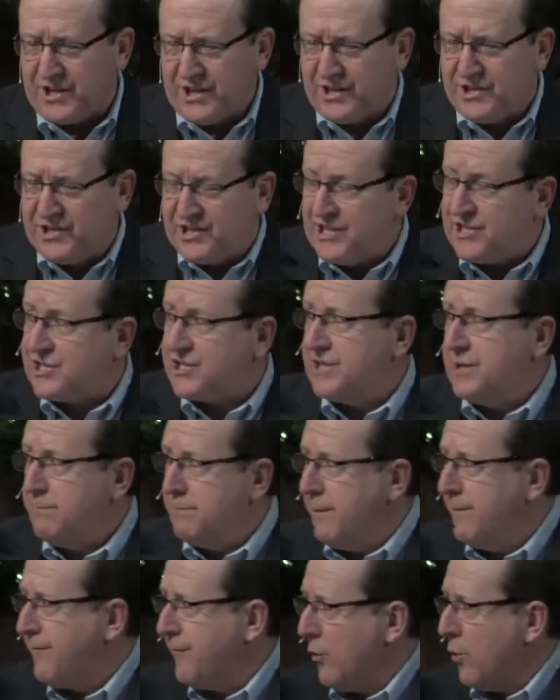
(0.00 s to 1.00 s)
existed
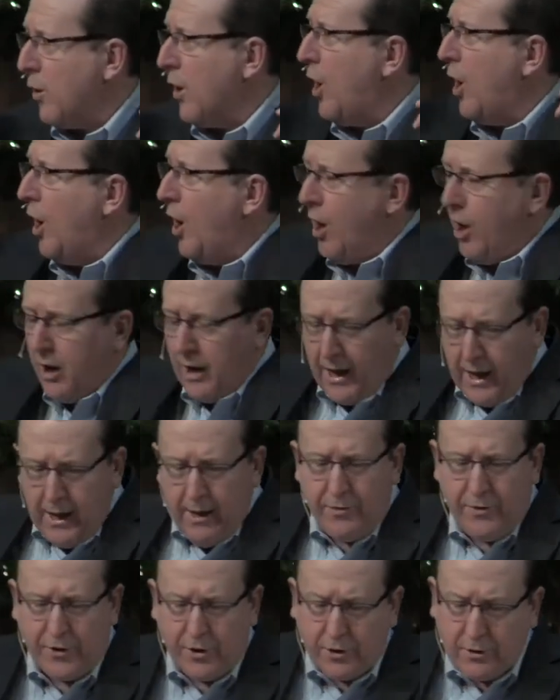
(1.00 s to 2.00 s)
before all
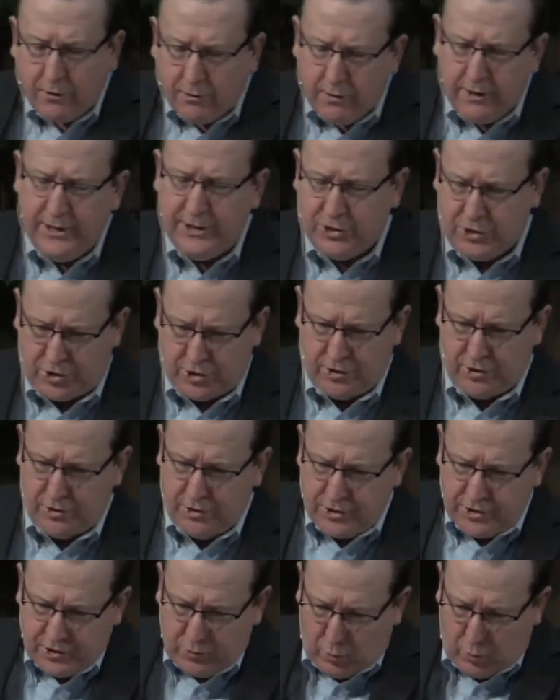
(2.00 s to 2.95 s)
other creatures,